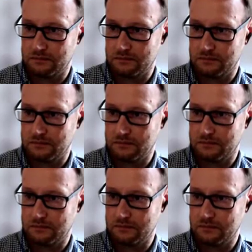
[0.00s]

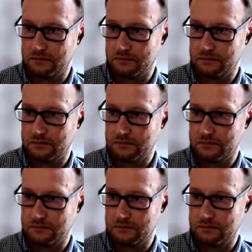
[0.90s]

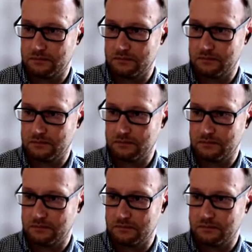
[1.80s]

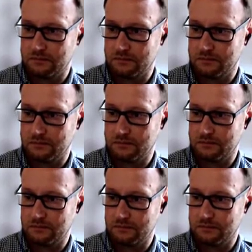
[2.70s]

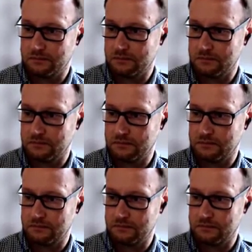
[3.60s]

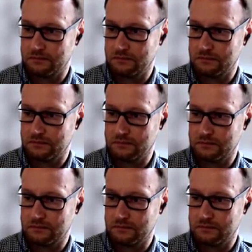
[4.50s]
[no speech]